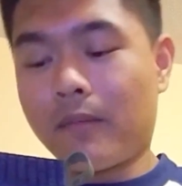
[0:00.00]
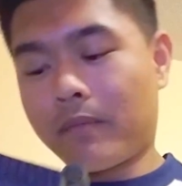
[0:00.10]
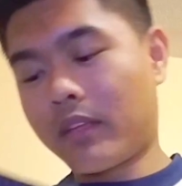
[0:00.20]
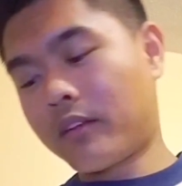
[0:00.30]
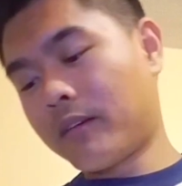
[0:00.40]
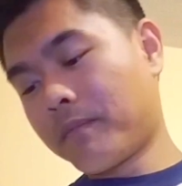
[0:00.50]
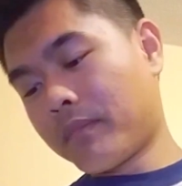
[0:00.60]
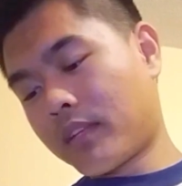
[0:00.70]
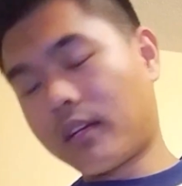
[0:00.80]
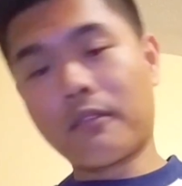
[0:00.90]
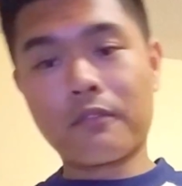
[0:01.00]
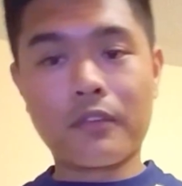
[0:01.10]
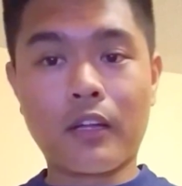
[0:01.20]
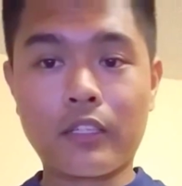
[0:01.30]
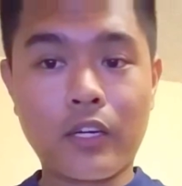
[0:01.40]

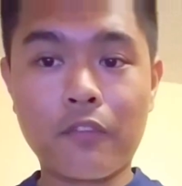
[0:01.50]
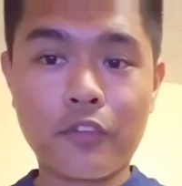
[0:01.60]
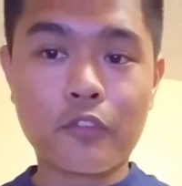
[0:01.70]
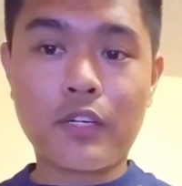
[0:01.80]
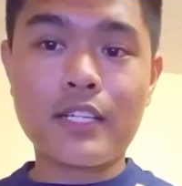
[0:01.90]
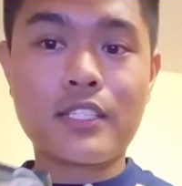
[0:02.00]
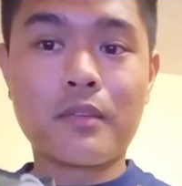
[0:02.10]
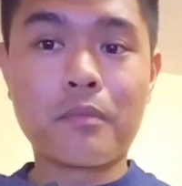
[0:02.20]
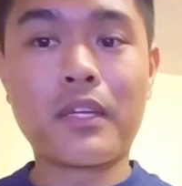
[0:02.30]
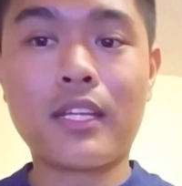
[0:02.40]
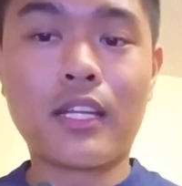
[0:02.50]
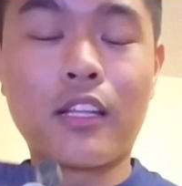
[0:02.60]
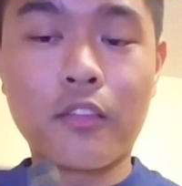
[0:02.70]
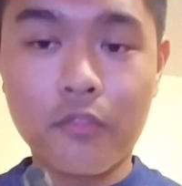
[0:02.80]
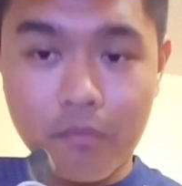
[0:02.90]
And comfort wise and being a